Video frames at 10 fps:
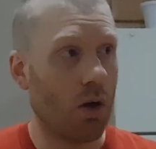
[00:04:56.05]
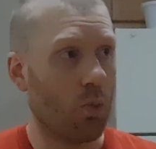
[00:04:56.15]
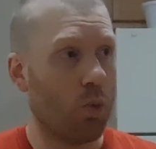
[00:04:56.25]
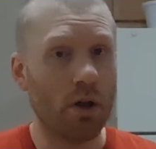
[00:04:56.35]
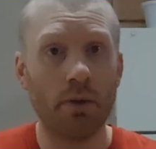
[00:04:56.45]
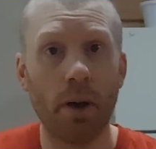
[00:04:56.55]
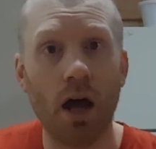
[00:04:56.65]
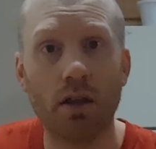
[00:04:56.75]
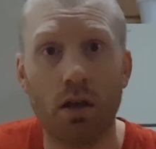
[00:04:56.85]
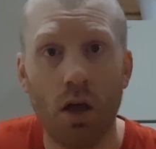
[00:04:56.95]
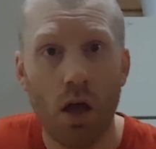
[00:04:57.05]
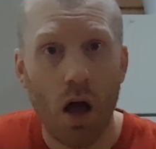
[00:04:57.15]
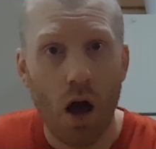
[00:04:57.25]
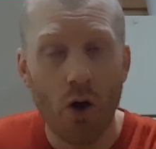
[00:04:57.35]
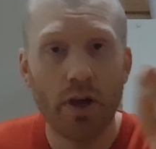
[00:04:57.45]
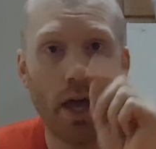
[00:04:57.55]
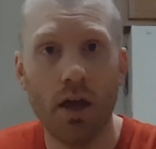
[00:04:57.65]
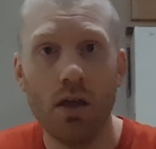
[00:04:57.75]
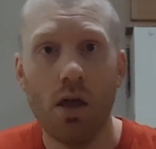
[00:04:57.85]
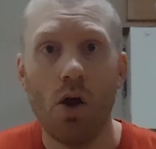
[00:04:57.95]
What about it?
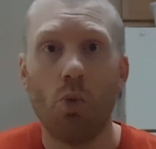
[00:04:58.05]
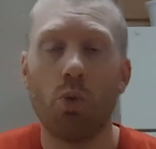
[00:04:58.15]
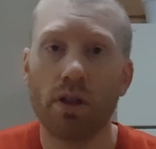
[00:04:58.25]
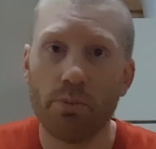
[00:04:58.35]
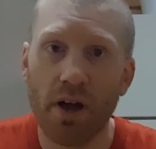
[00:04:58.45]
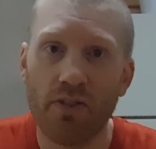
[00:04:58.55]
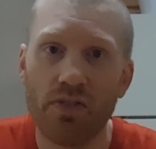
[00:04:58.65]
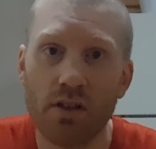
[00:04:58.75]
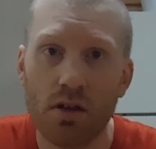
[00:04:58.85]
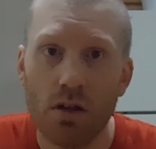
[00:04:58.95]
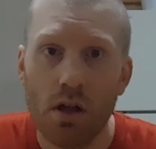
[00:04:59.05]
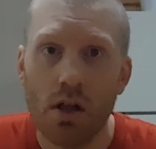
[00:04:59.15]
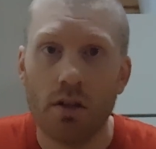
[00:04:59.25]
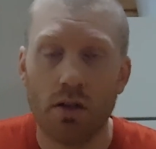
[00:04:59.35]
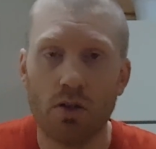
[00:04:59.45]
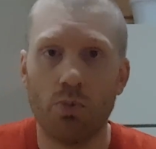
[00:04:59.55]
Okay, what about the little